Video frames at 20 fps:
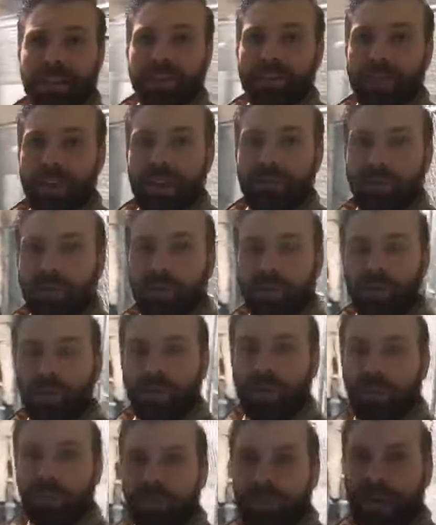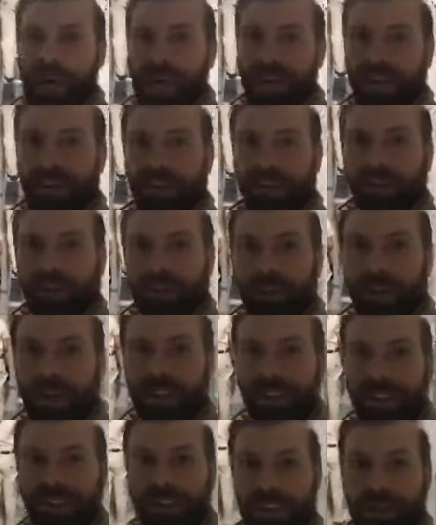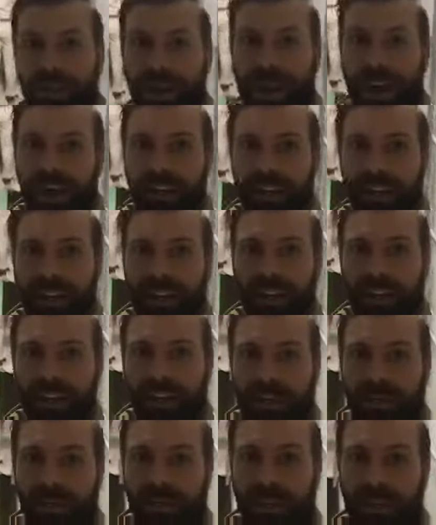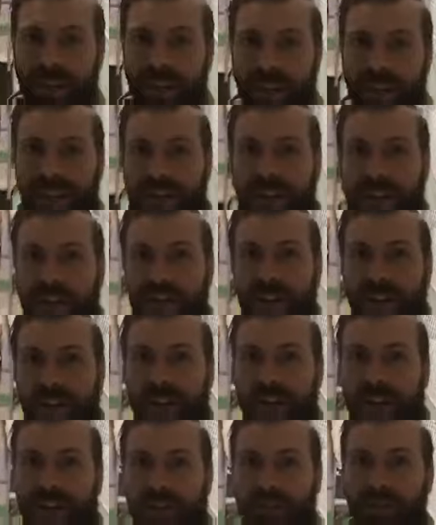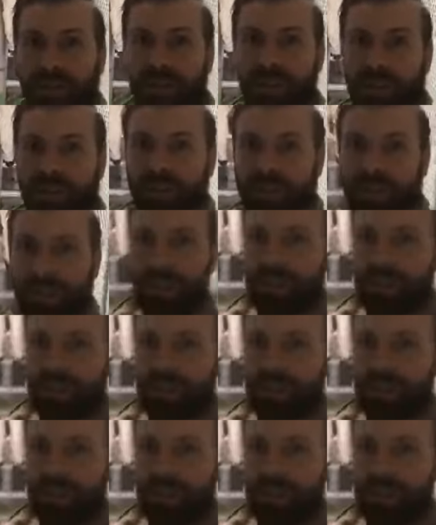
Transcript: We have a whole pile of apprentices back here putting that Scuff-X on the walls.